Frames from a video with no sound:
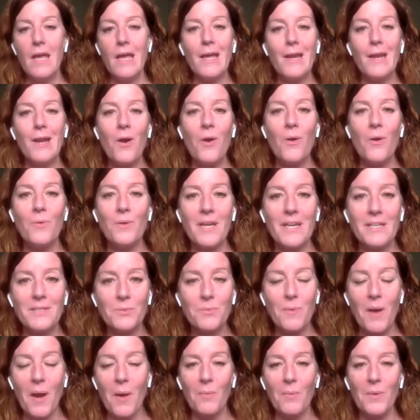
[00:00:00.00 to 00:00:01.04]
And oh,
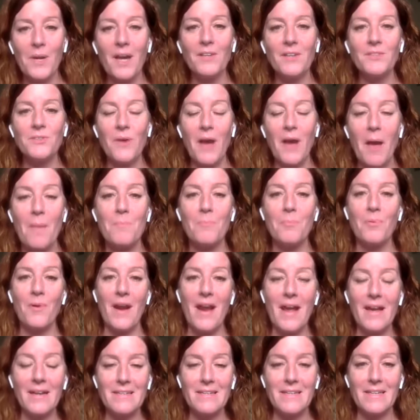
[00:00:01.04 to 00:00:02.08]
guess what? We also have
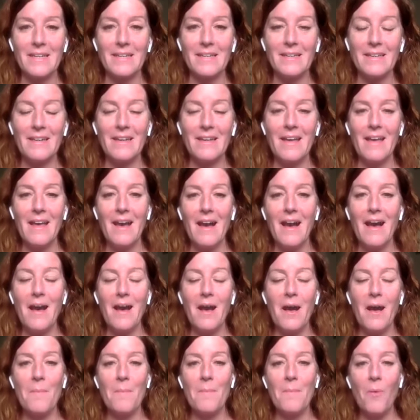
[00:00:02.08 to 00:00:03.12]
branding.
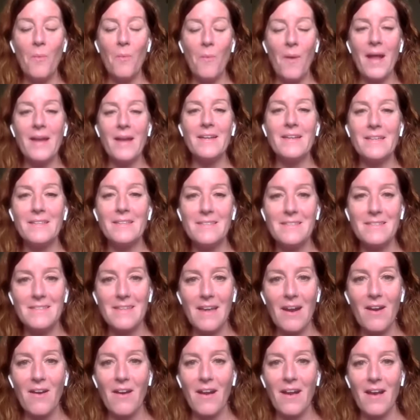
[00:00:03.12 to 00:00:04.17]
Wendy and
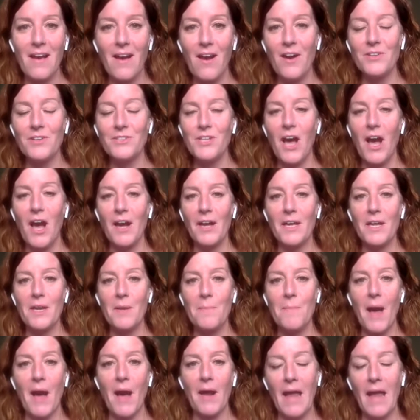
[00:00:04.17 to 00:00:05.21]
Sarah are talking
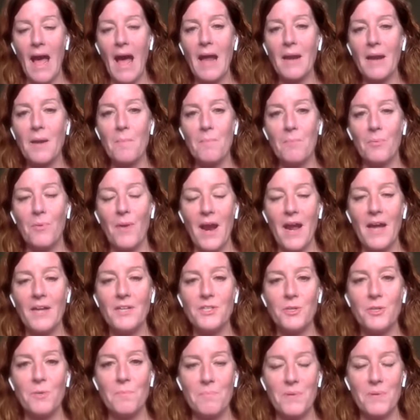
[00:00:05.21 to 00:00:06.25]
about how to
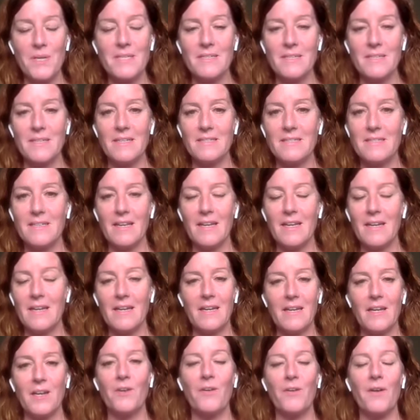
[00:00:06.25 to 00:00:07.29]
brand your business in
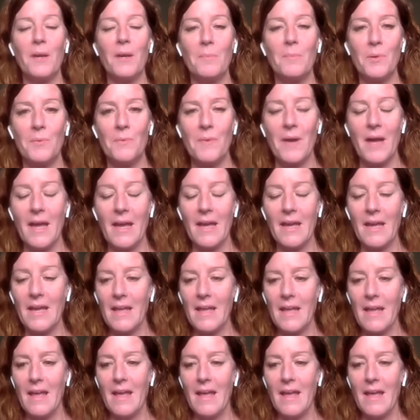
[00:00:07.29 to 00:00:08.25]
an incredible way.